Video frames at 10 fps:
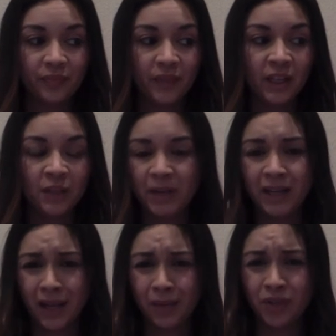it's been a
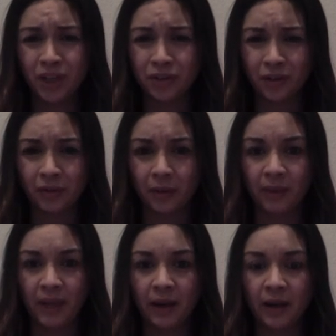game changer for
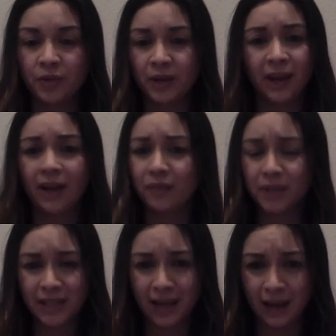me. I drink it every
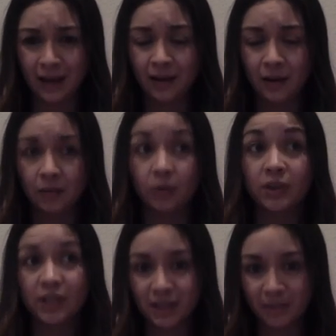day, or
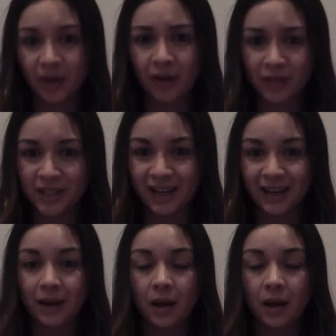just about every day.